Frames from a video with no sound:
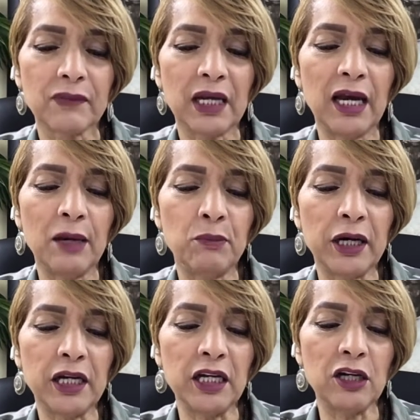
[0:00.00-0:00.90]
And but
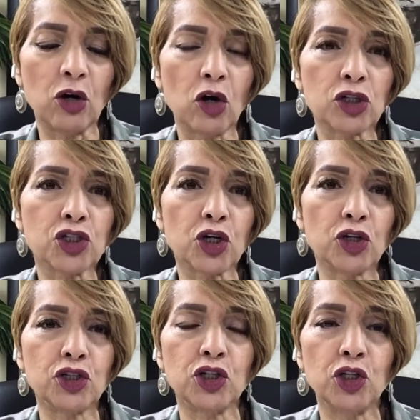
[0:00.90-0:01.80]
he caused her
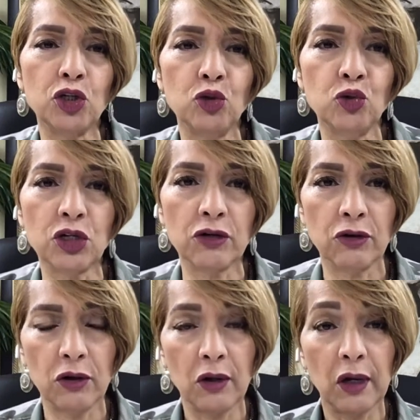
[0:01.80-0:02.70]
to use it
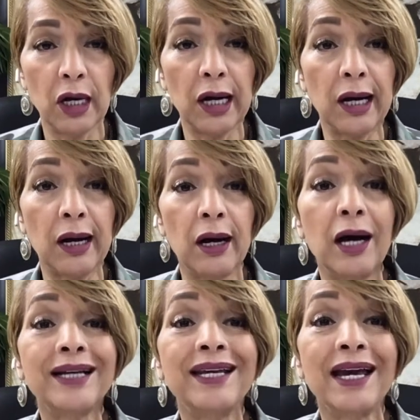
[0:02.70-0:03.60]
uh,
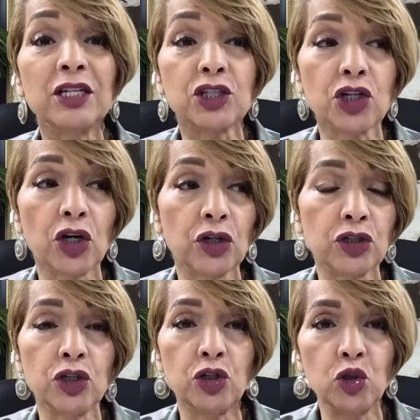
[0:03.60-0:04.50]
against her,
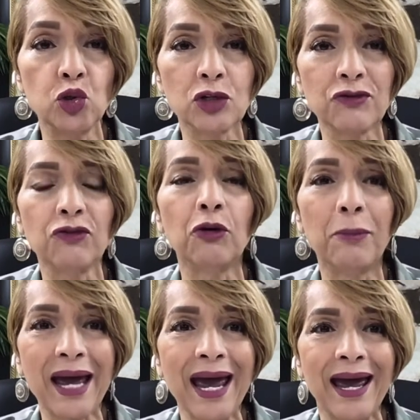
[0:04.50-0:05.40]
to use it for
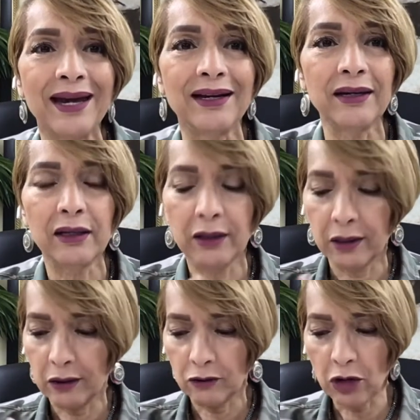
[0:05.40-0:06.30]
bad,
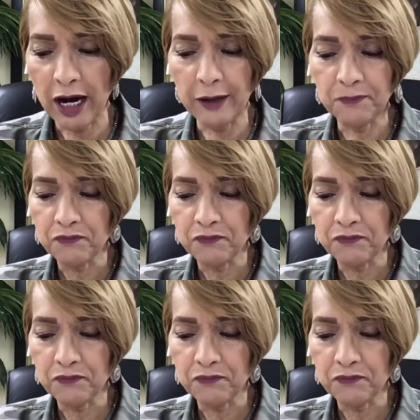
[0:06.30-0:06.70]
right?